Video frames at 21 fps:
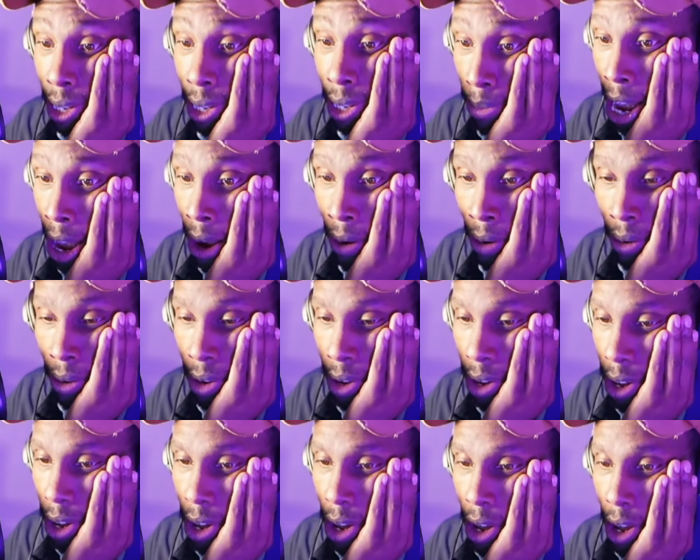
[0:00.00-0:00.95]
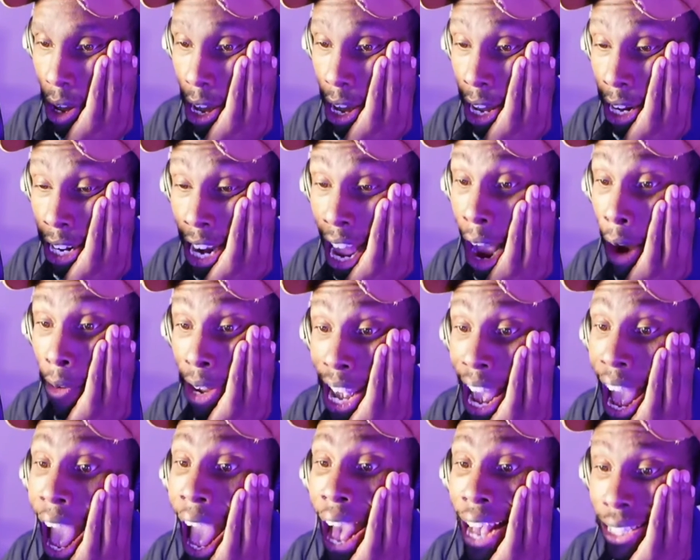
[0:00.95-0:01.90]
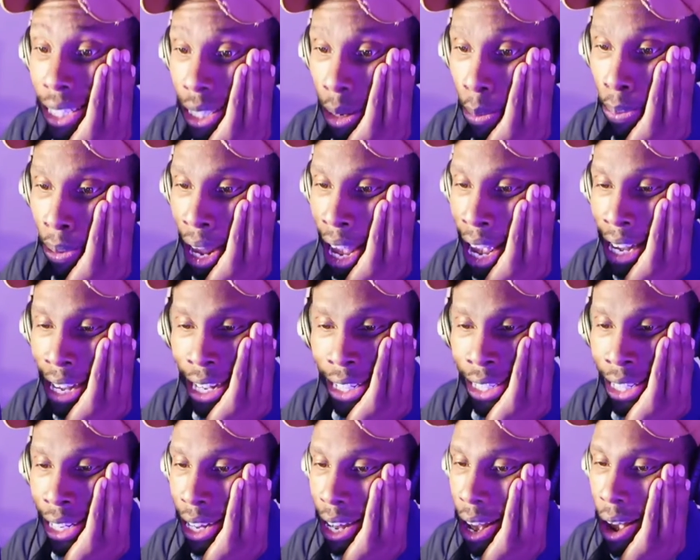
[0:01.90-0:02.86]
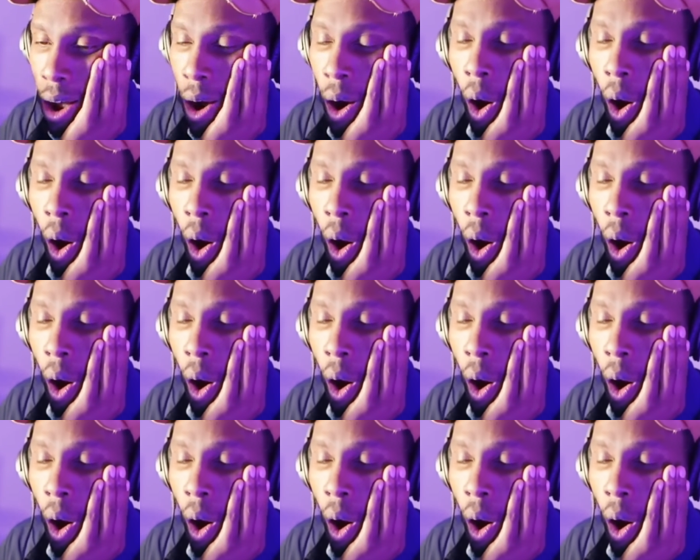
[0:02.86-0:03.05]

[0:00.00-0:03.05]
up now. And now he has to play because he